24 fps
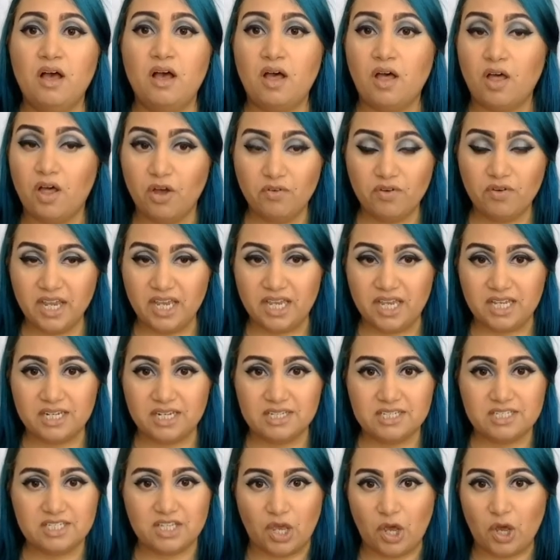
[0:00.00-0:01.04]
All right,
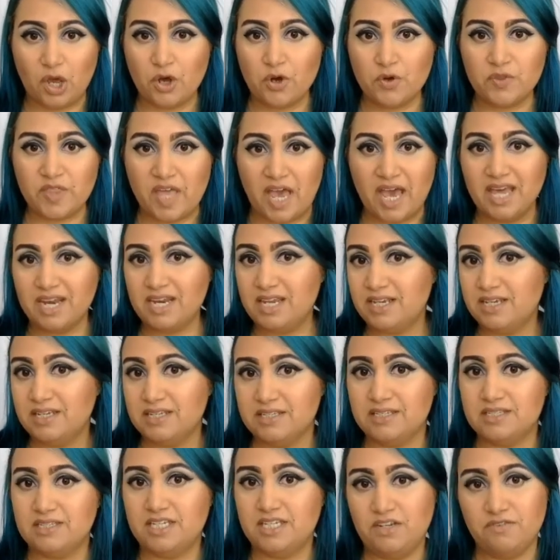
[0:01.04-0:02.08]
so that
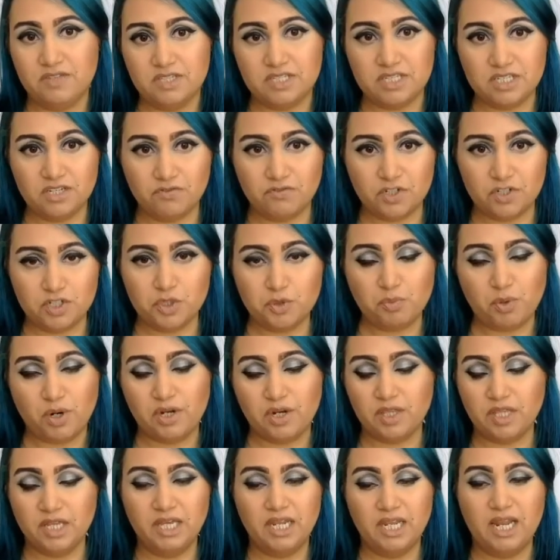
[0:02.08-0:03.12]
is Stephenson versus
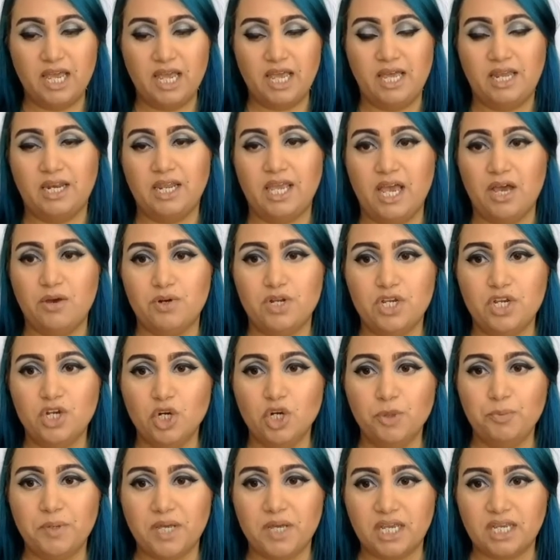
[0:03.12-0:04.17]
Bartlett and county
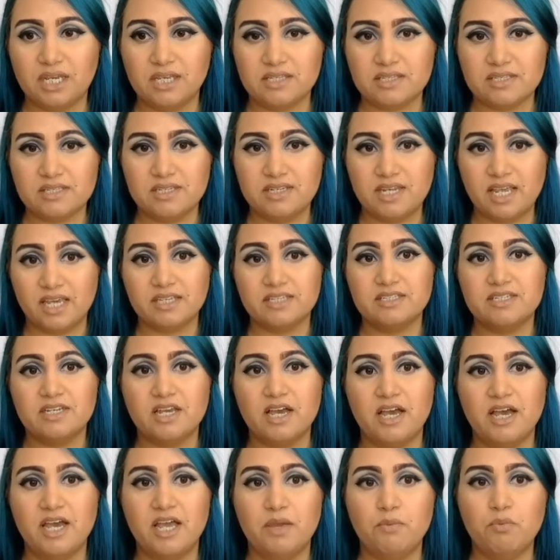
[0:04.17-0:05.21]
groupings. Next
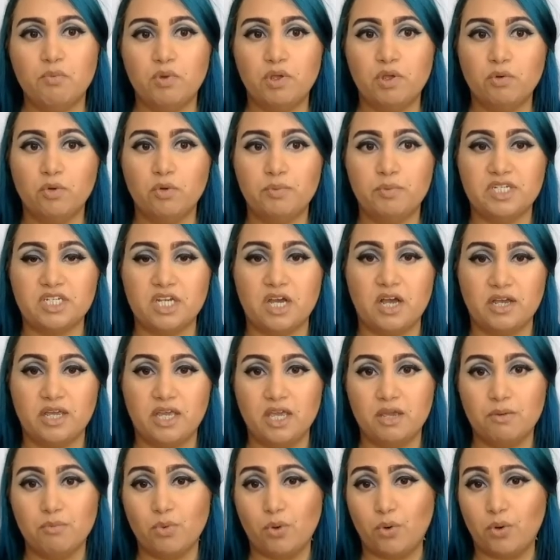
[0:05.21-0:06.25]
time, we will be
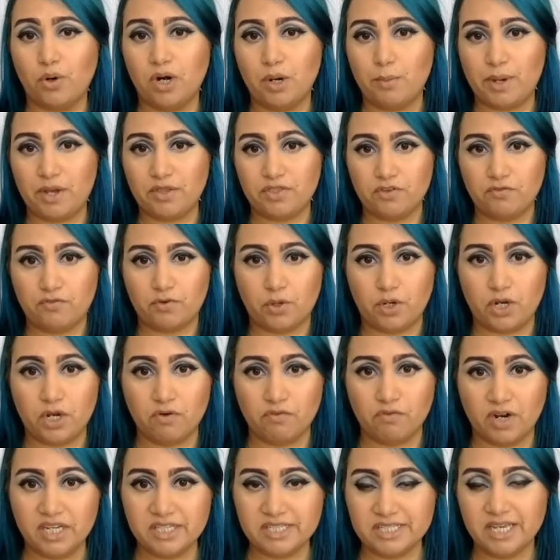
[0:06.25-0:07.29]
talking more about the Voting
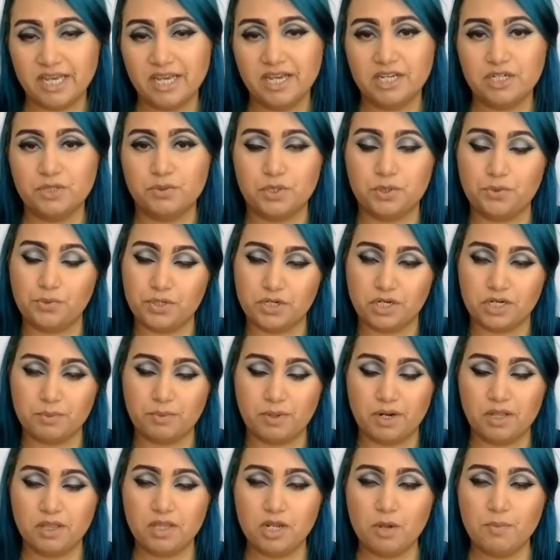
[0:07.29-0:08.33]
Rights Act, which we talked
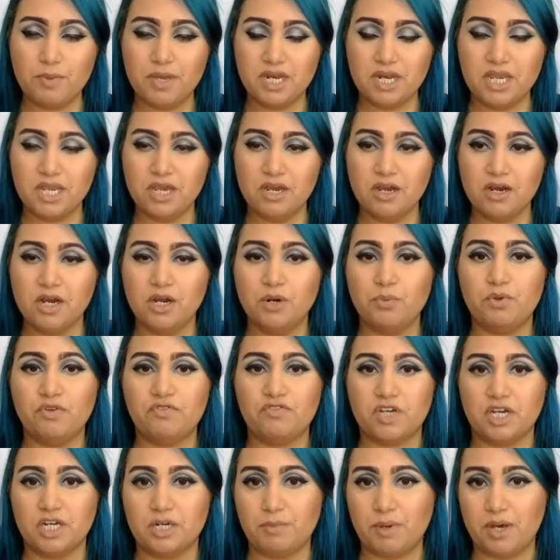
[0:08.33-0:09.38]
about a little bit here, and we've
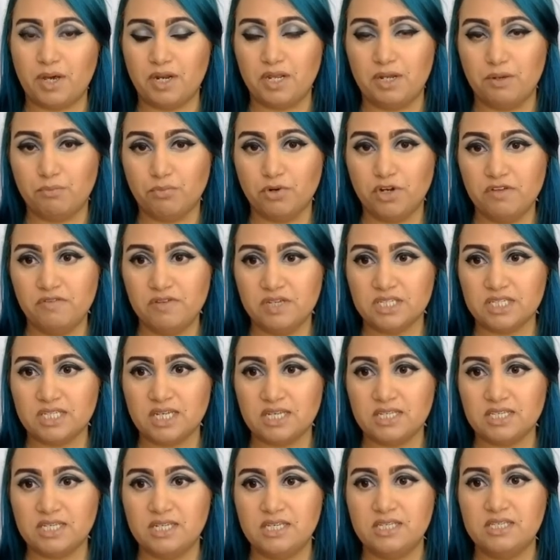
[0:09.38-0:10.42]
talked about in previous
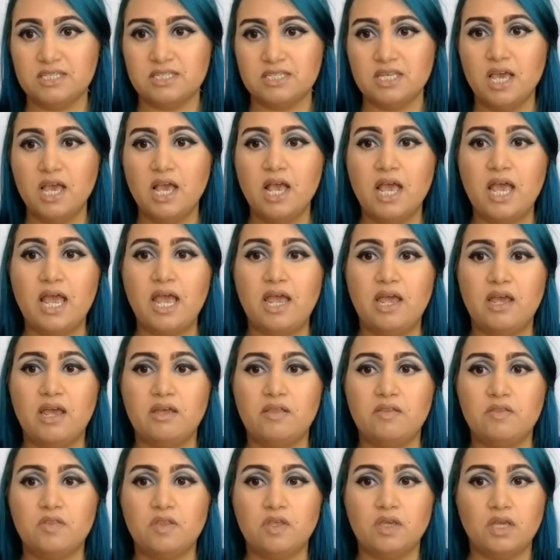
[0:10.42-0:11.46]
lessons,
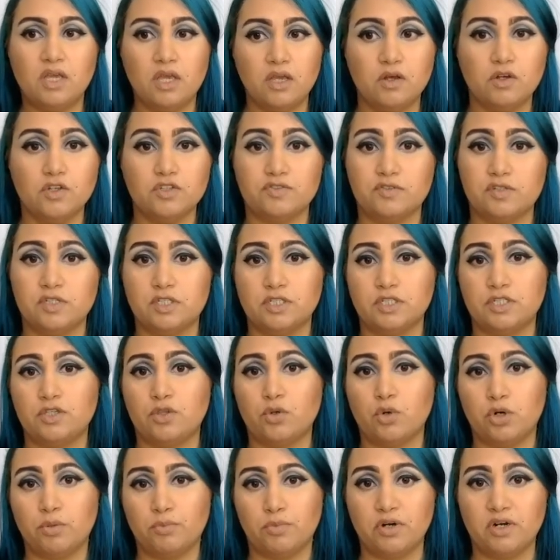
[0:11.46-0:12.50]
and the Gingles versus
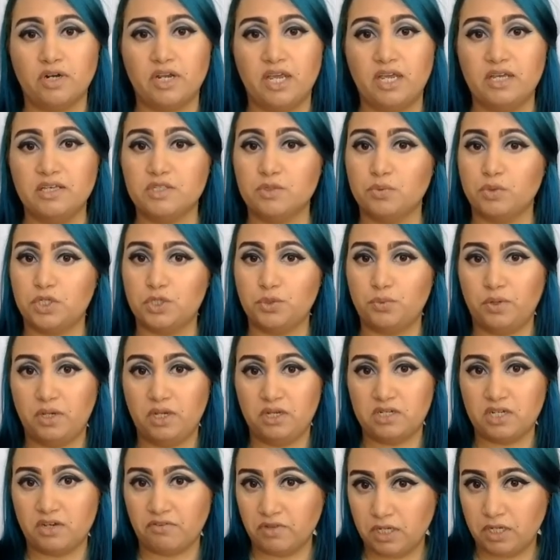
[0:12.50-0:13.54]
Thornburg case, which we
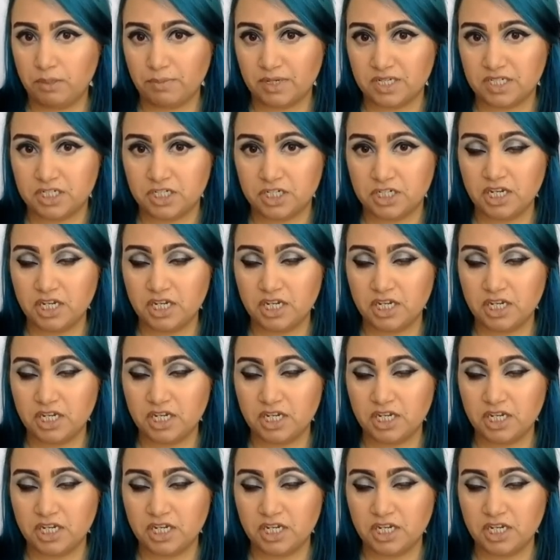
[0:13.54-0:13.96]
definitely mentioned